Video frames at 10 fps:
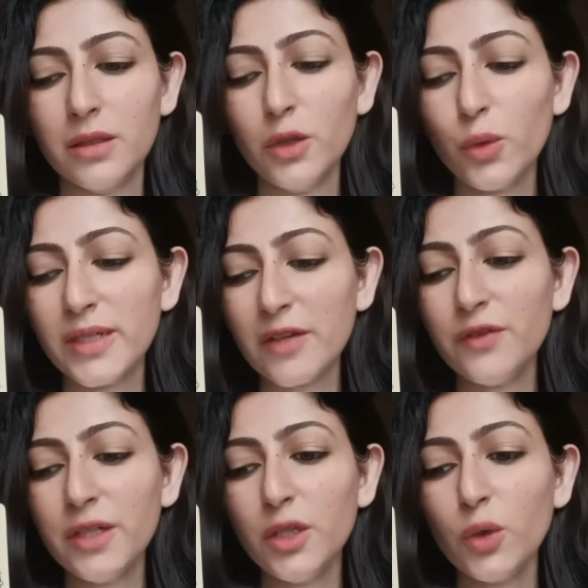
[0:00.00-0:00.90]
you know,
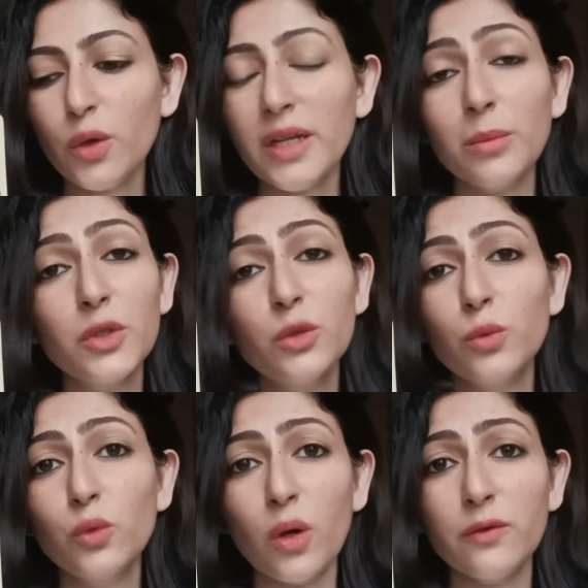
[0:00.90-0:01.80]
definitely you're not able to
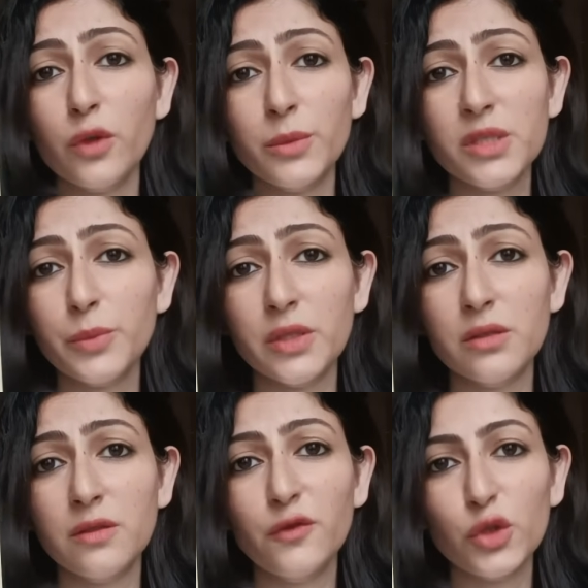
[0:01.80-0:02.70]
move on from this
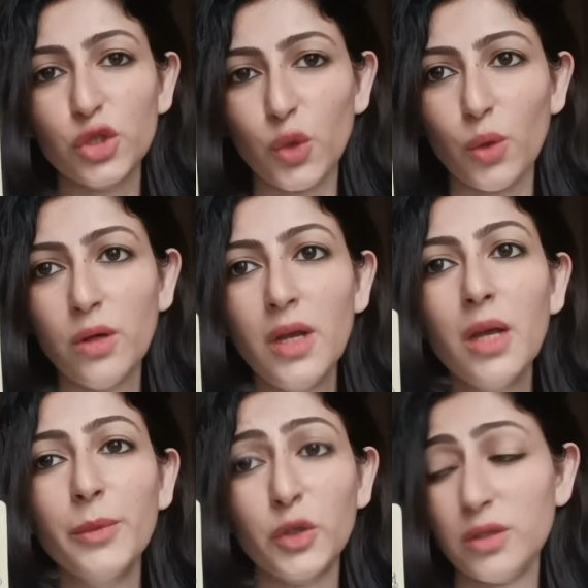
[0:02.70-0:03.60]
person for sure,
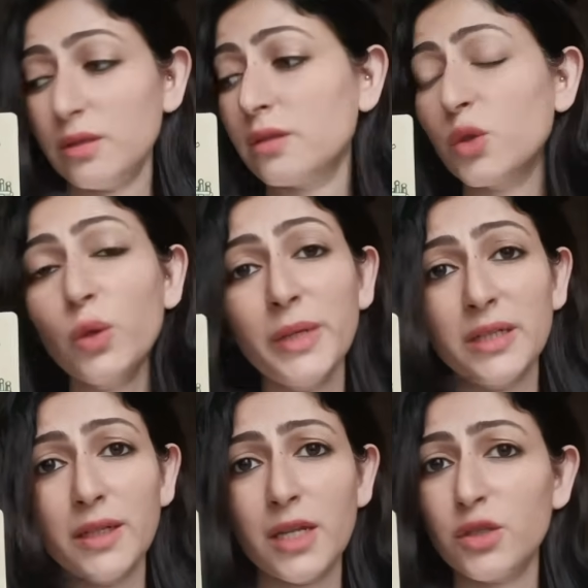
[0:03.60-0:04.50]
because it's a
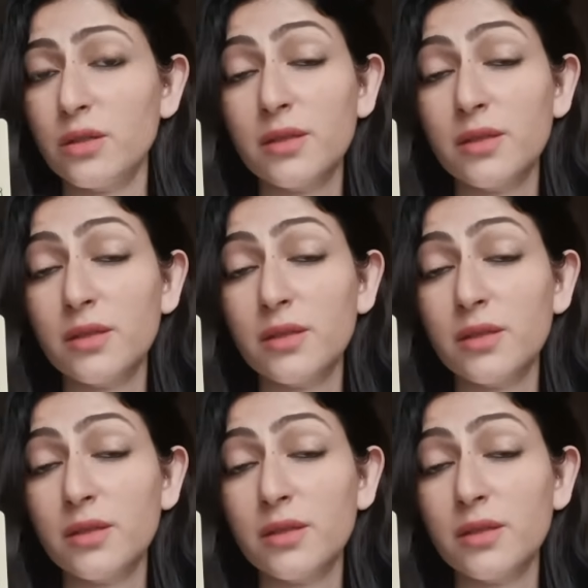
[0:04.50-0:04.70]
soulmate connection.